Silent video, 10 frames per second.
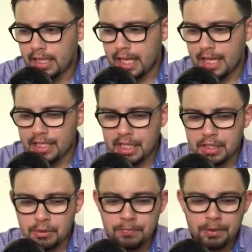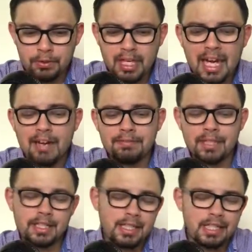and you feel
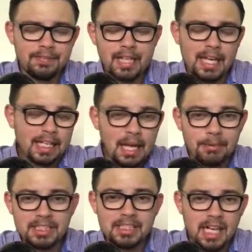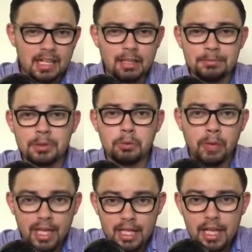confident that if an economic shock comes your
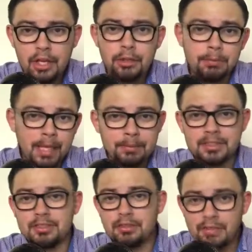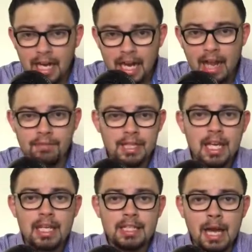way, you'll be able to survive and
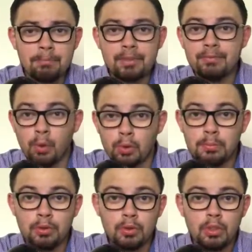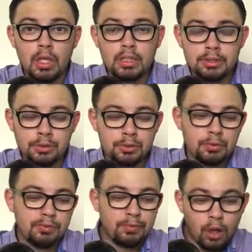not be vulnerable to
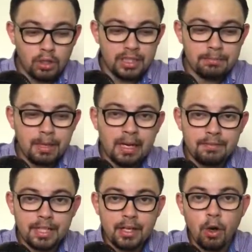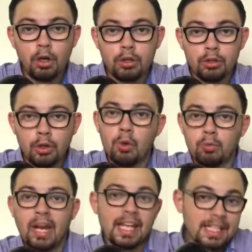fall into poverty or go
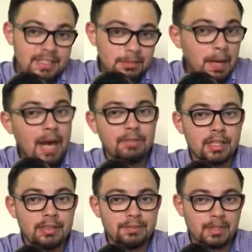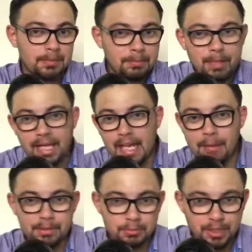right into poverty if something bad
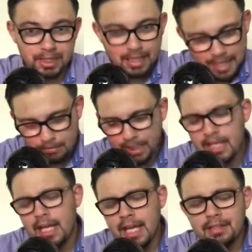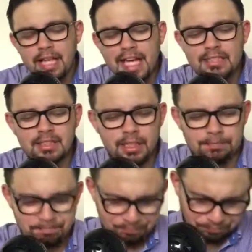happens with the economy. And
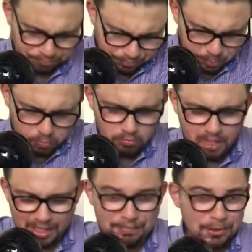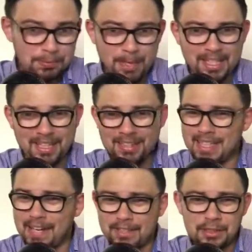lastly, if you're spending
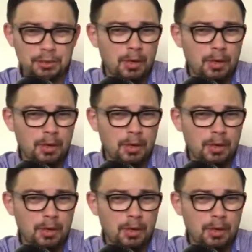11 to